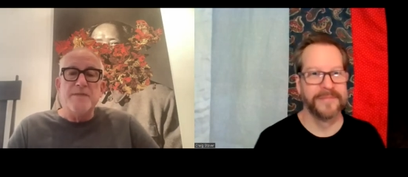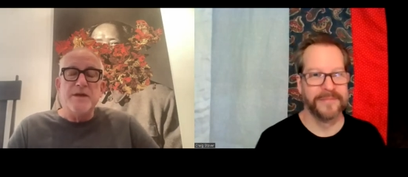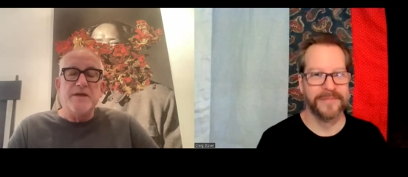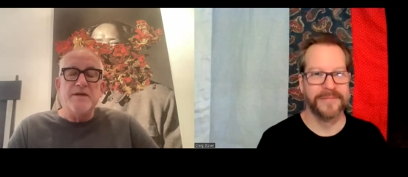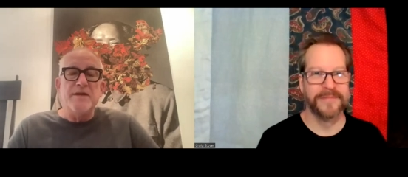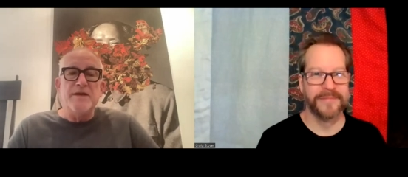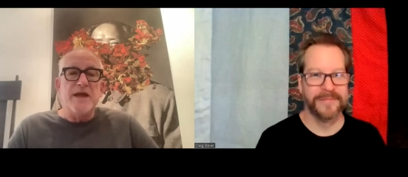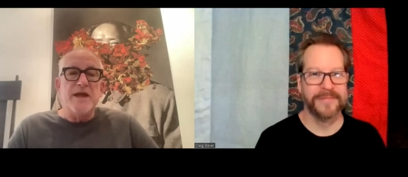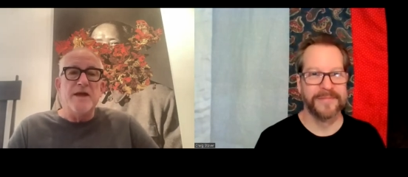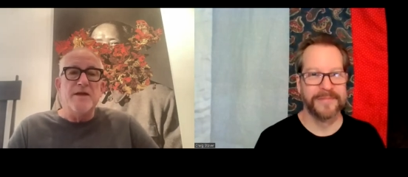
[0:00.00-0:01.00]
Speaker 1: I mean,
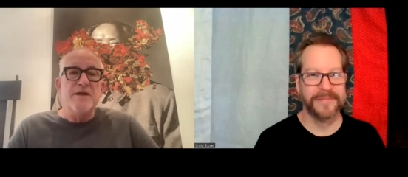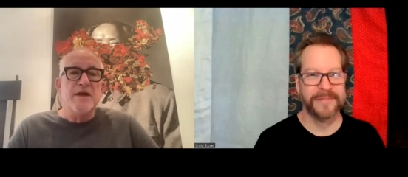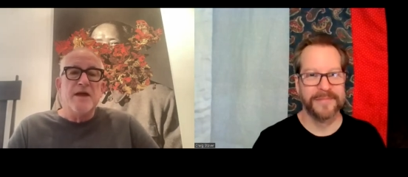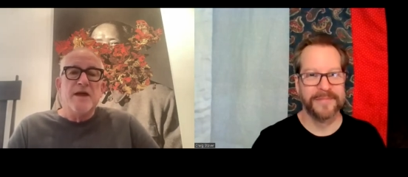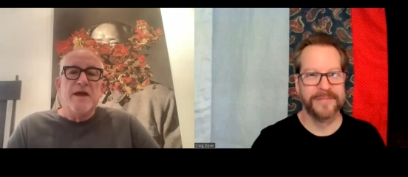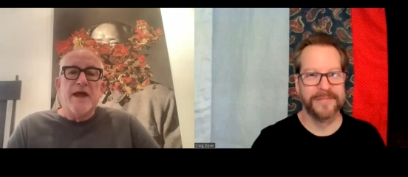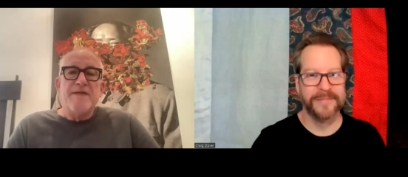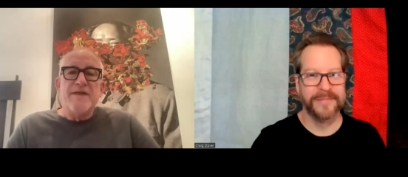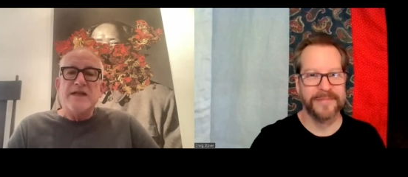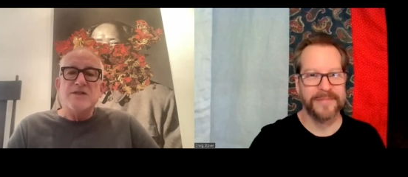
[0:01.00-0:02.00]
and
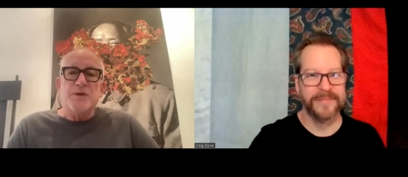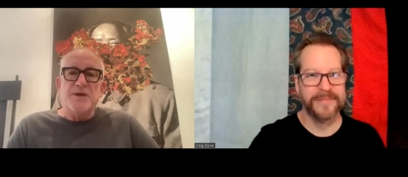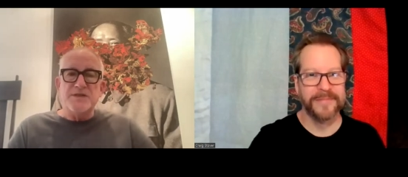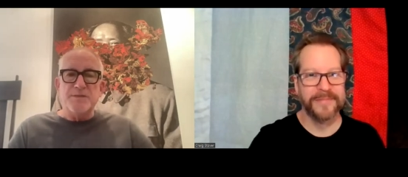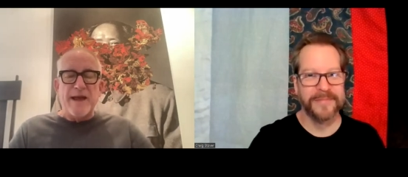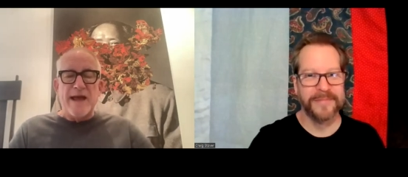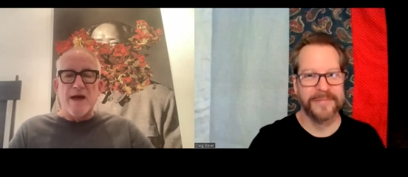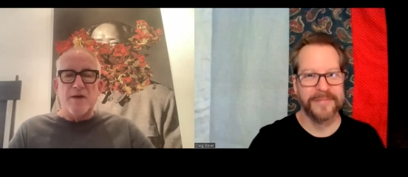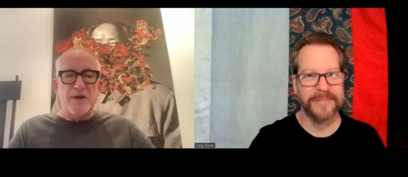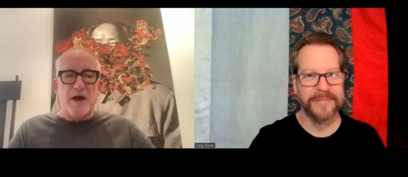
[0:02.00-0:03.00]
and that's what it's
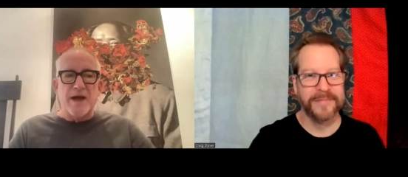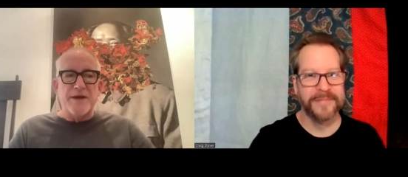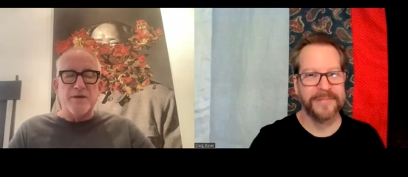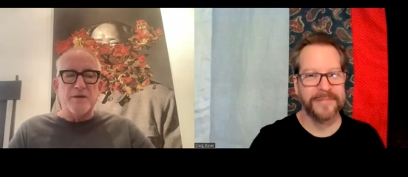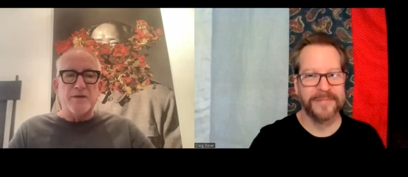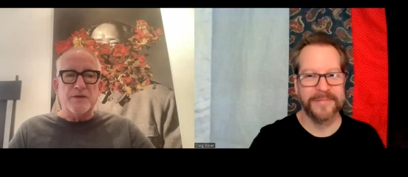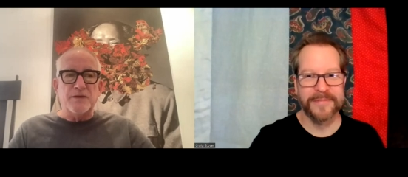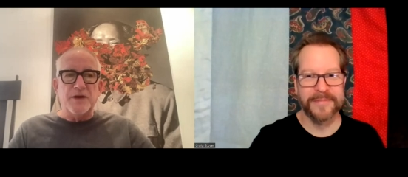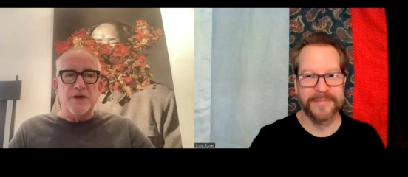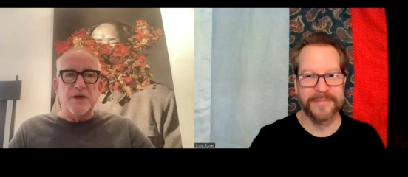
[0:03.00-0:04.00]
about. I don't.
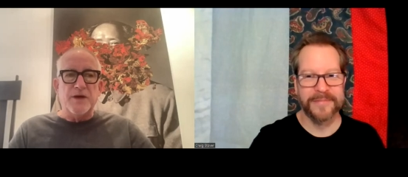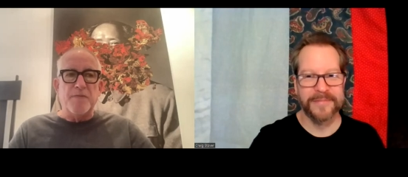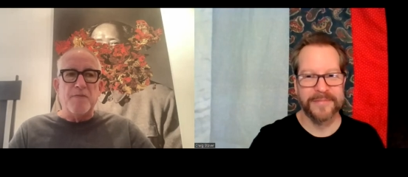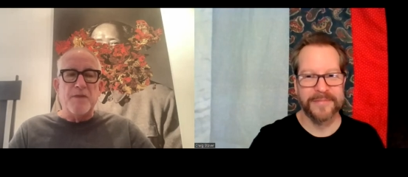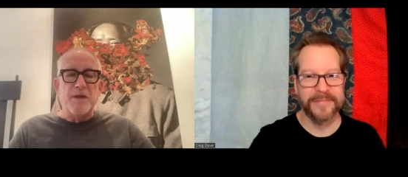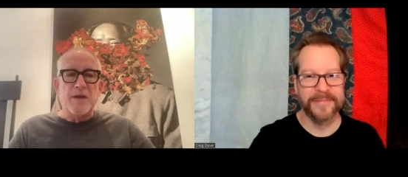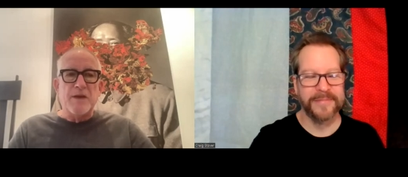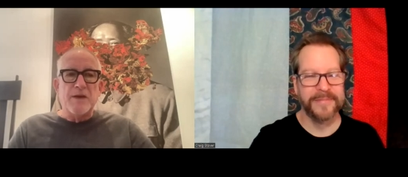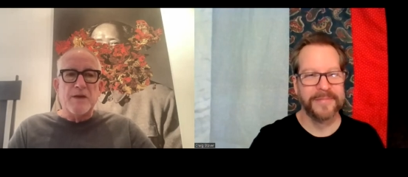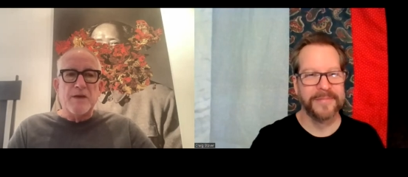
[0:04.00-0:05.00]
Um,
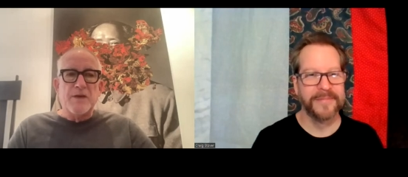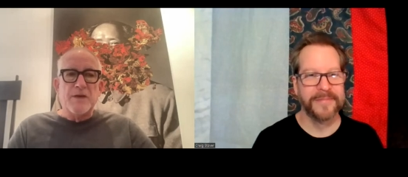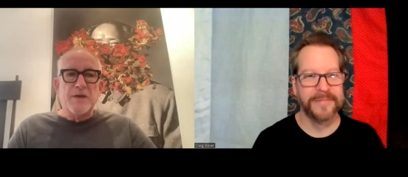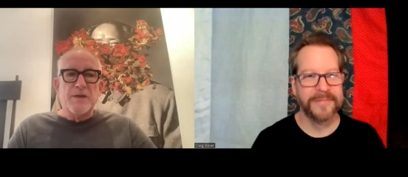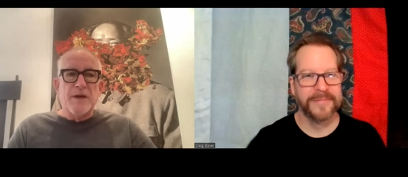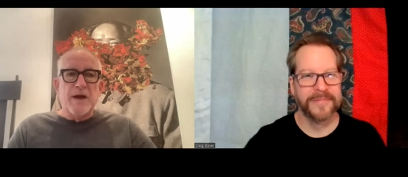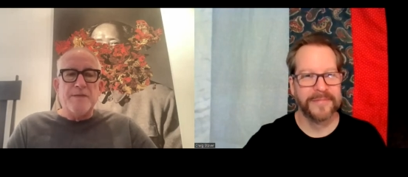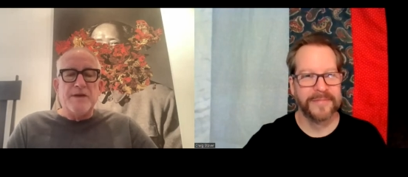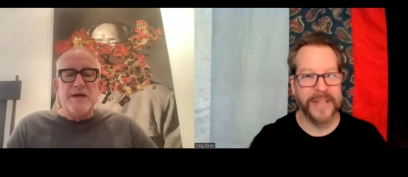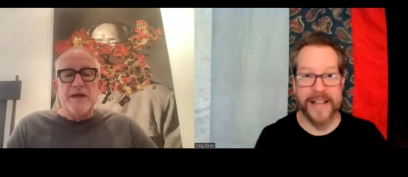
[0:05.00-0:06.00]
Speaker 2: I
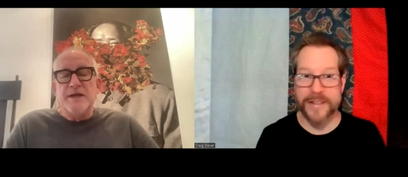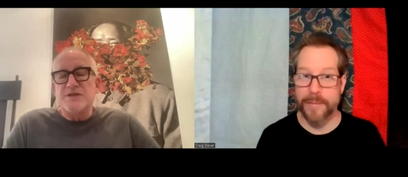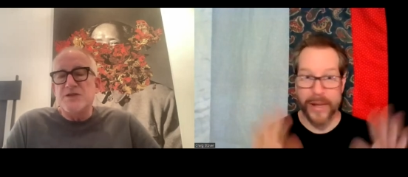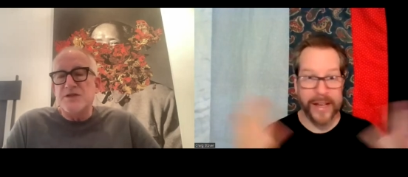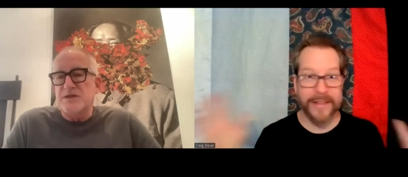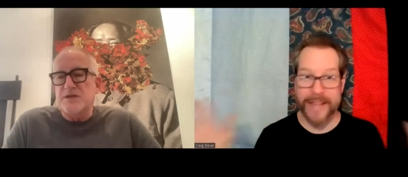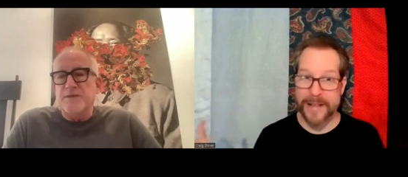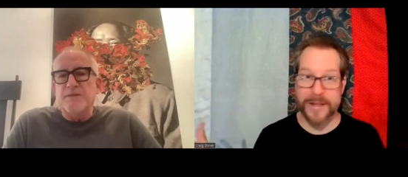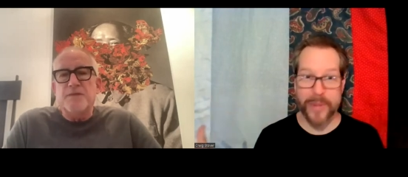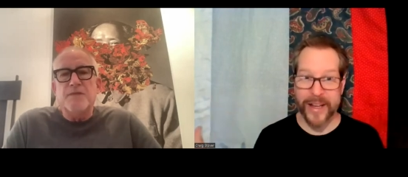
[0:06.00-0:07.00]
mean, that's a just, big.
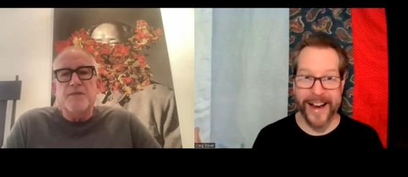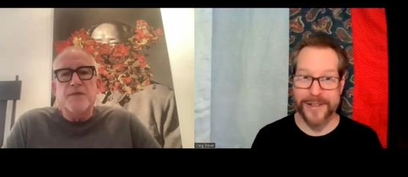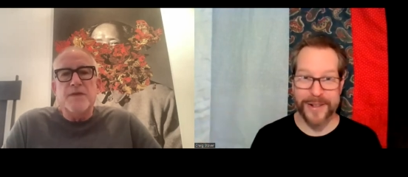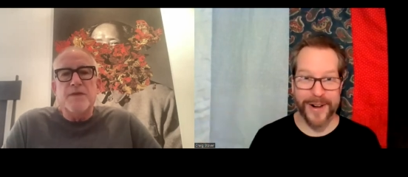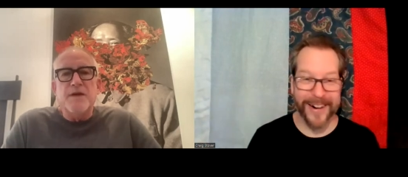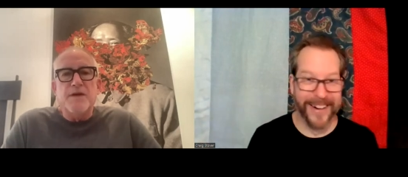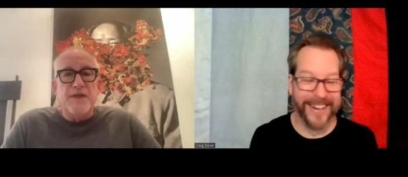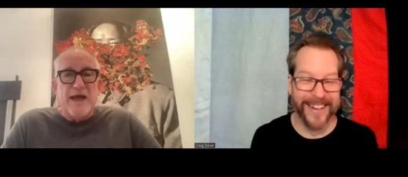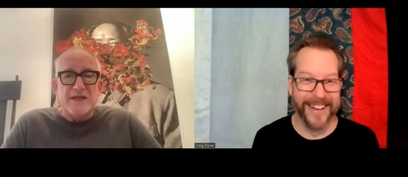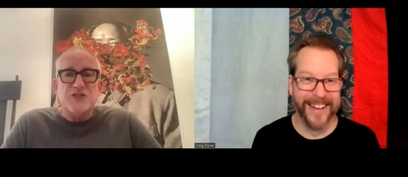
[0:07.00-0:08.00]
That's a big answer.
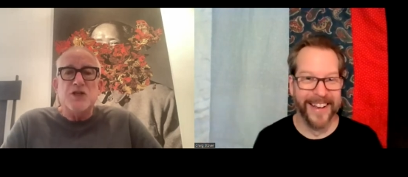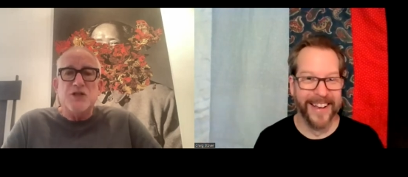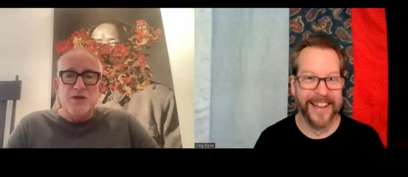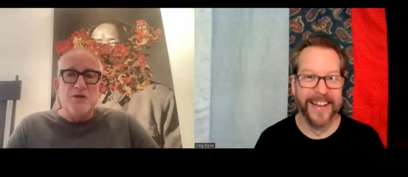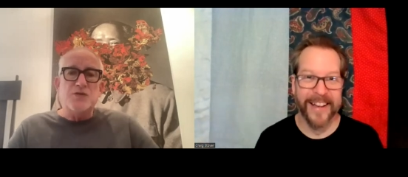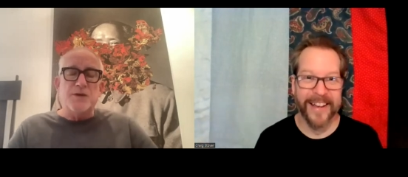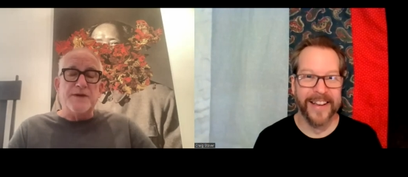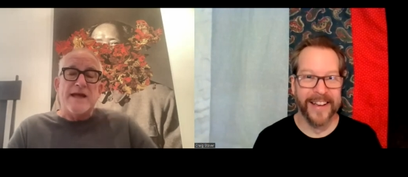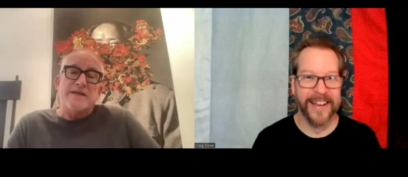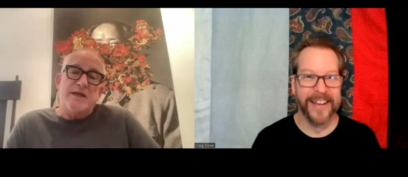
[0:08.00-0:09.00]
Speaker 1: That's a huge one.
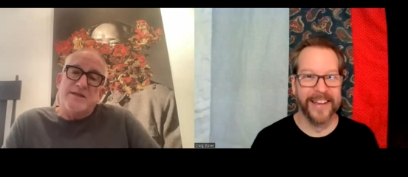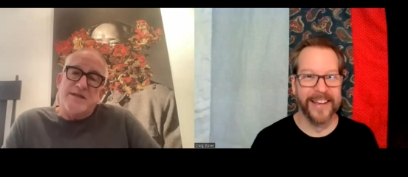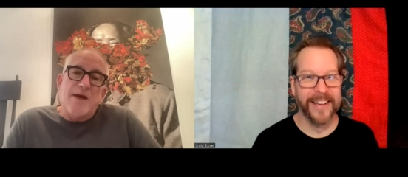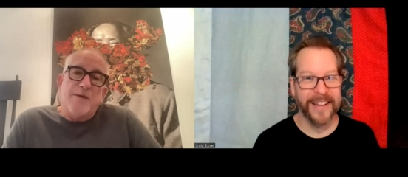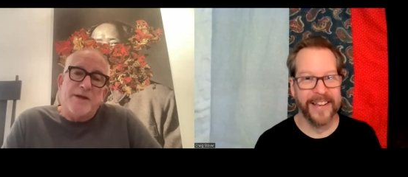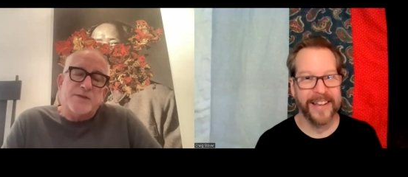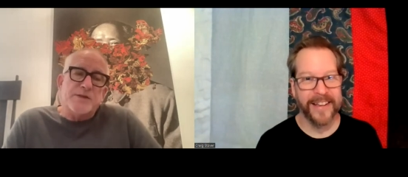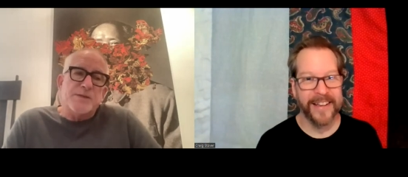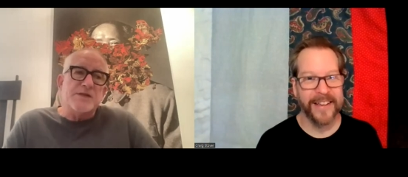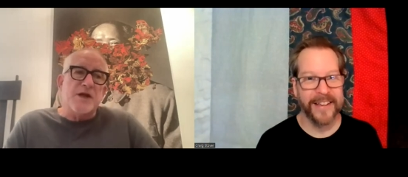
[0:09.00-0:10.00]
That it's how I
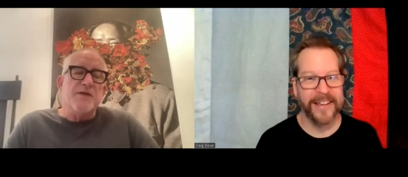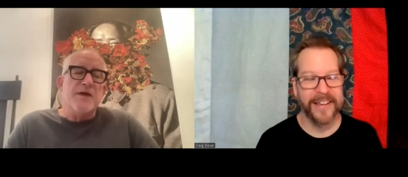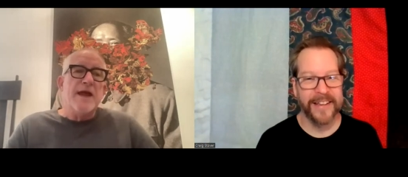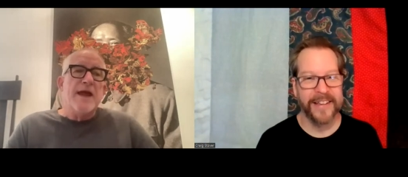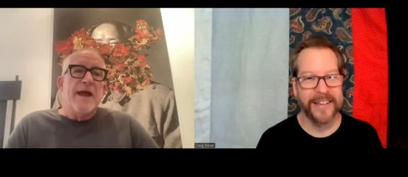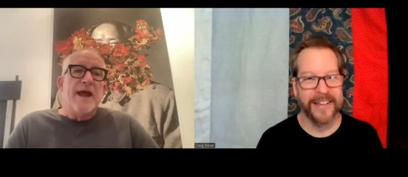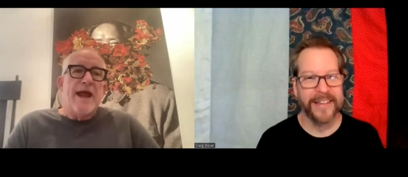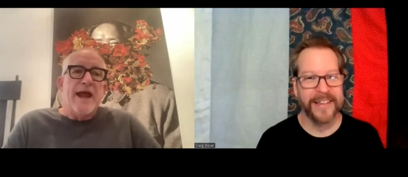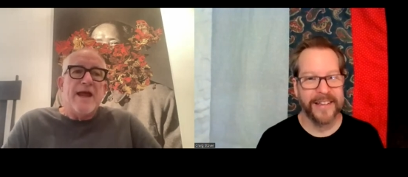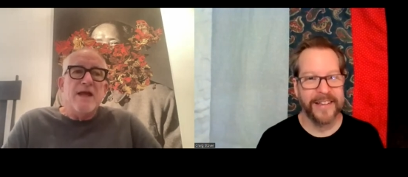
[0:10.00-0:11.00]
express myself,
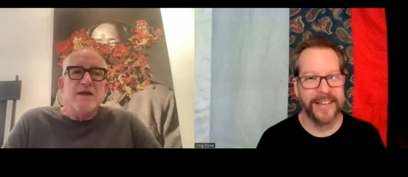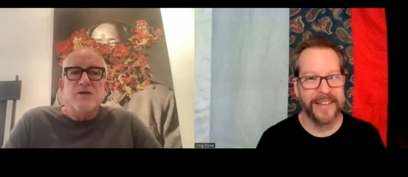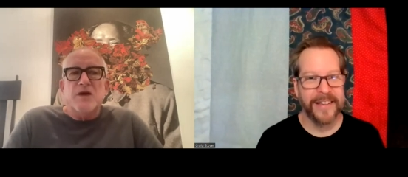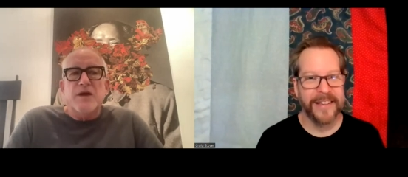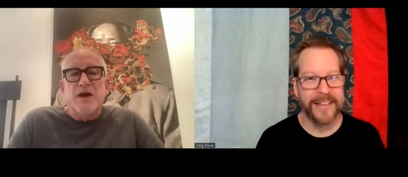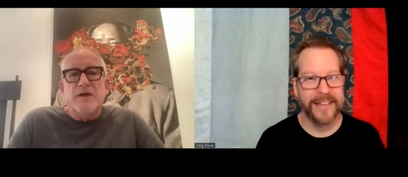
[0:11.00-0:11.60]
and